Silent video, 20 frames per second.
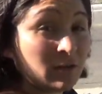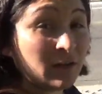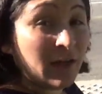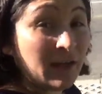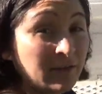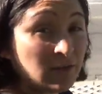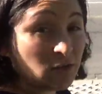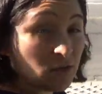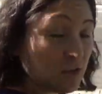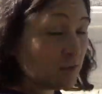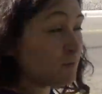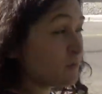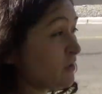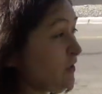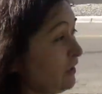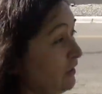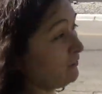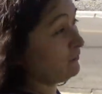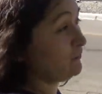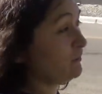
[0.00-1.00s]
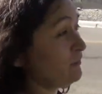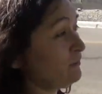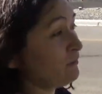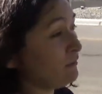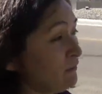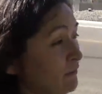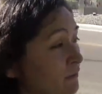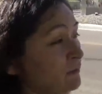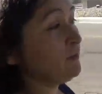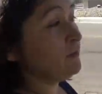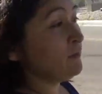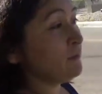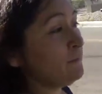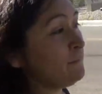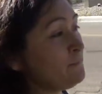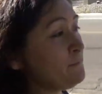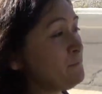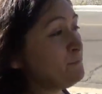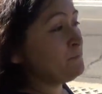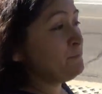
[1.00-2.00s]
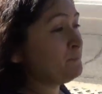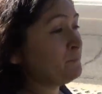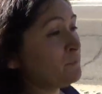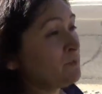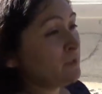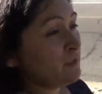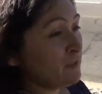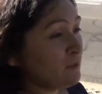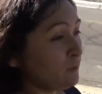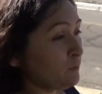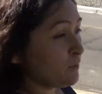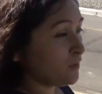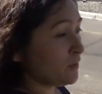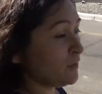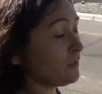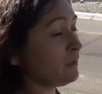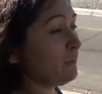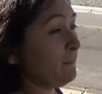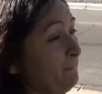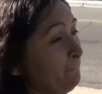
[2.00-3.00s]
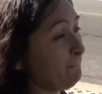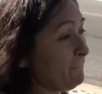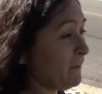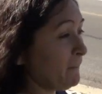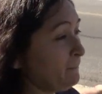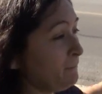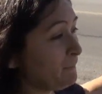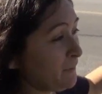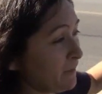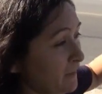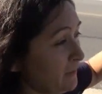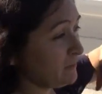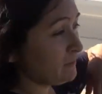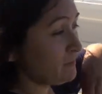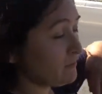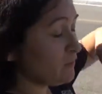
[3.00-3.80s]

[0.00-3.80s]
live stream times. We're gonna bump it